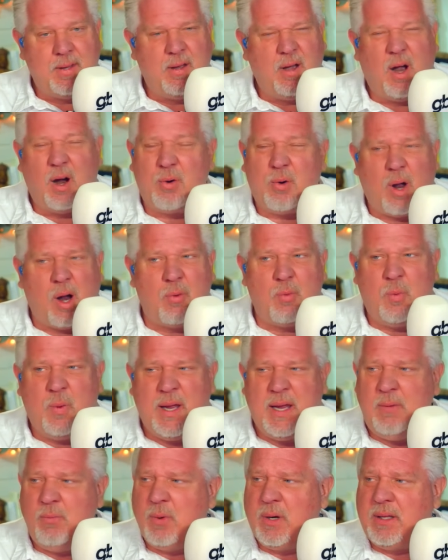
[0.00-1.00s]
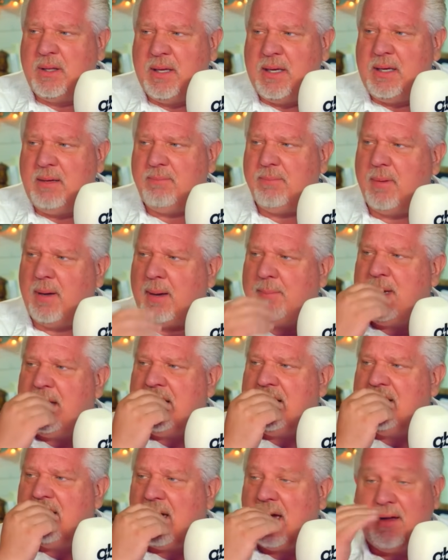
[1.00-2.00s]
Are, are we really? I
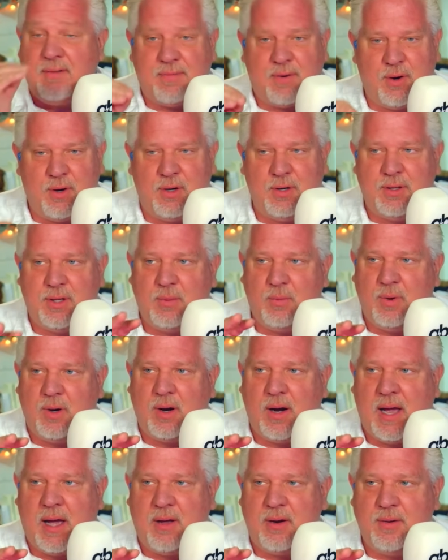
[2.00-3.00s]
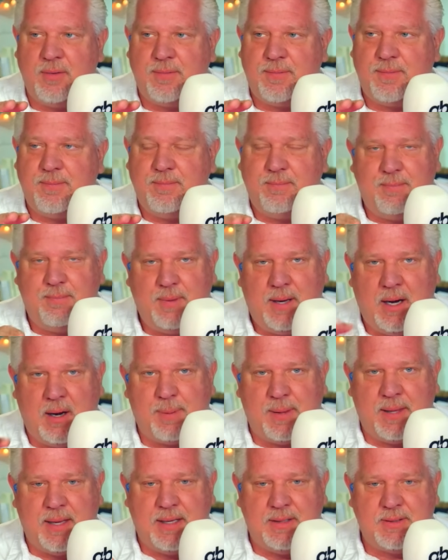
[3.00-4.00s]
mean, I've heard that we're out of
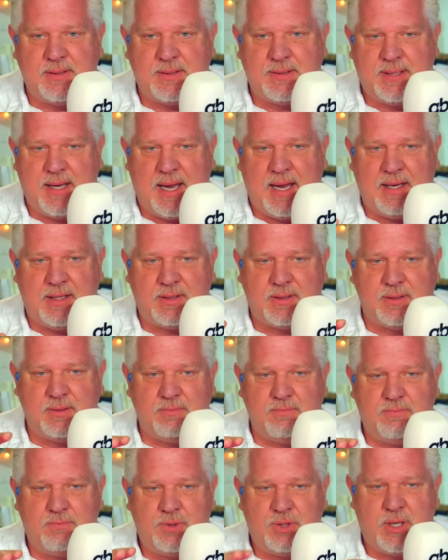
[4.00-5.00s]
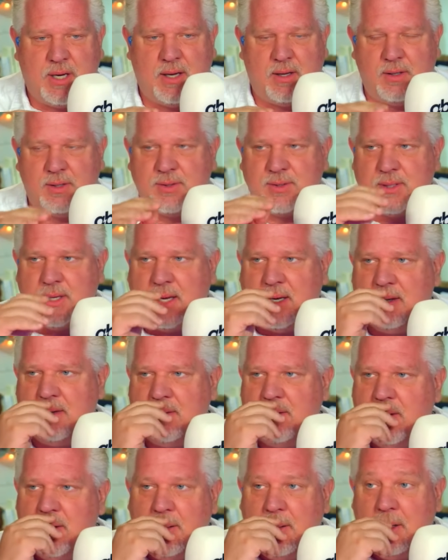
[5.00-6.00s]
airplanes and tanks and shells
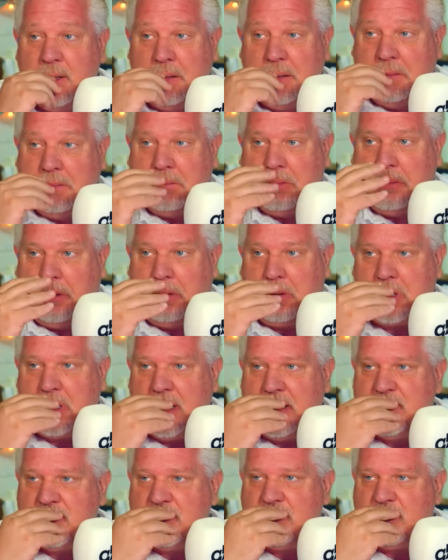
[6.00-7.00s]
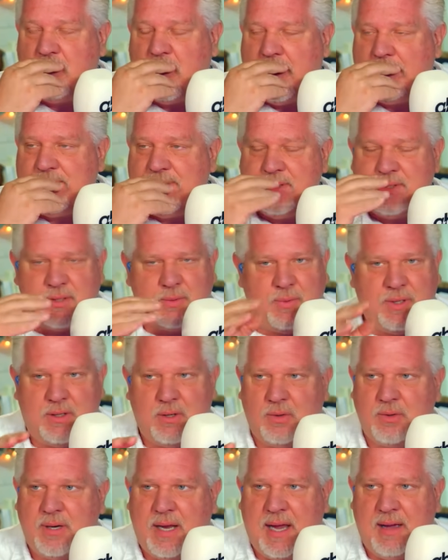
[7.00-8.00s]
and all kinds of weapons and we
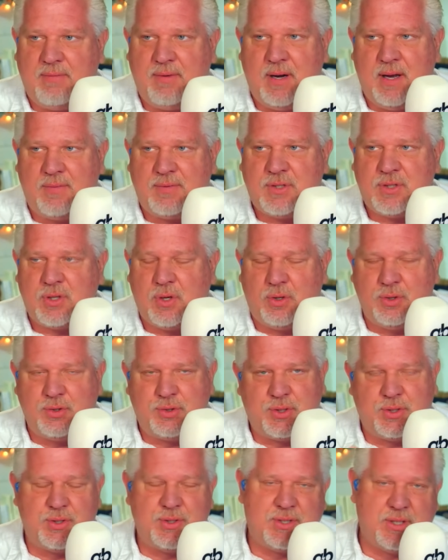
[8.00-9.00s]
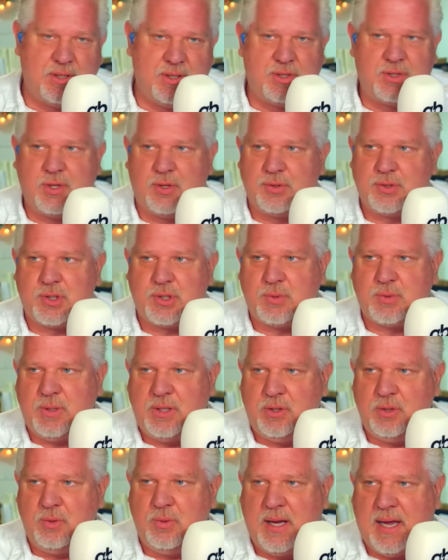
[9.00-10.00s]
don't have enough soldiers and the soldiers we
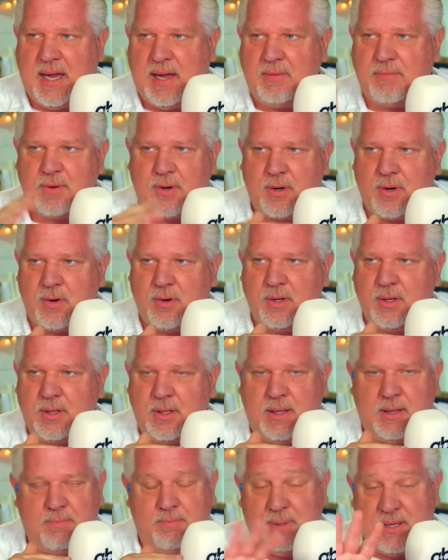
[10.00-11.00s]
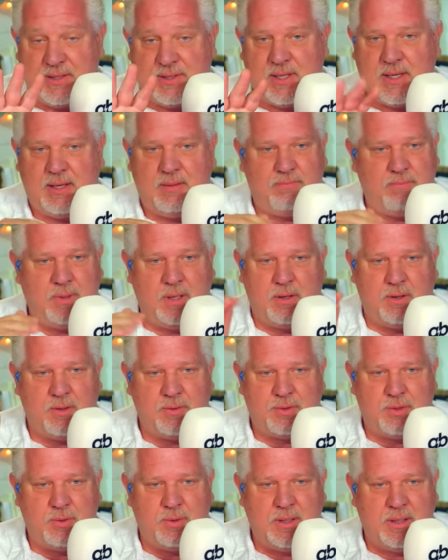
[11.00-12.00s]
do have are currently busy you know
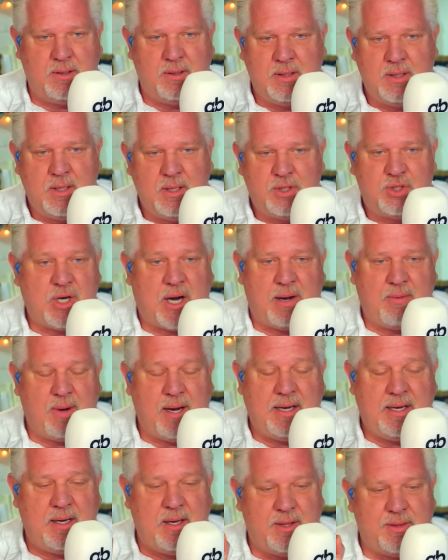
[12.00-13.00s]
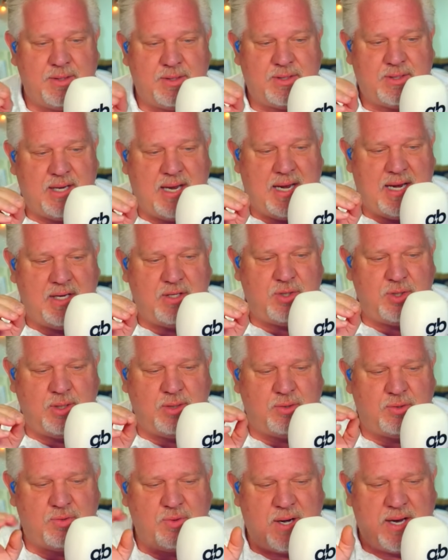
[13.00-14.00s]
doing gyrating on the stage
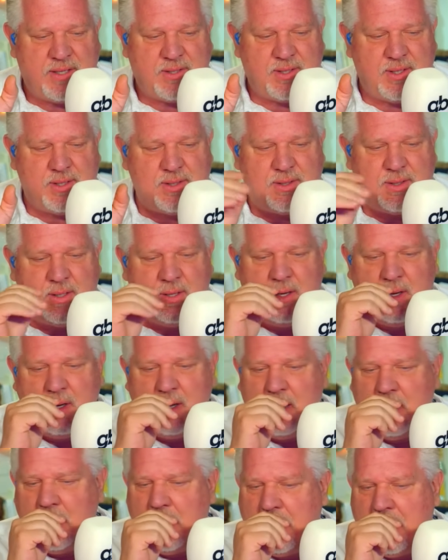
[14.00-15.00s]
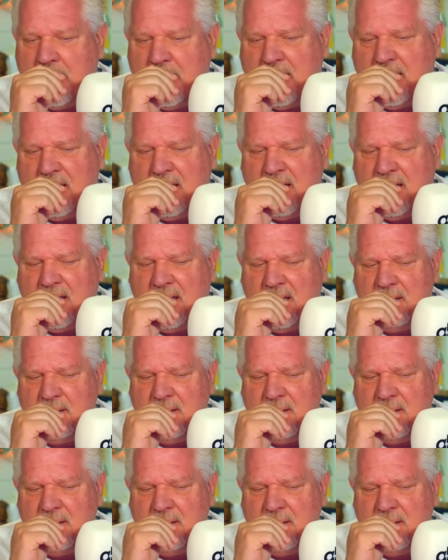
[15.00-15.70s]
in dresses uh,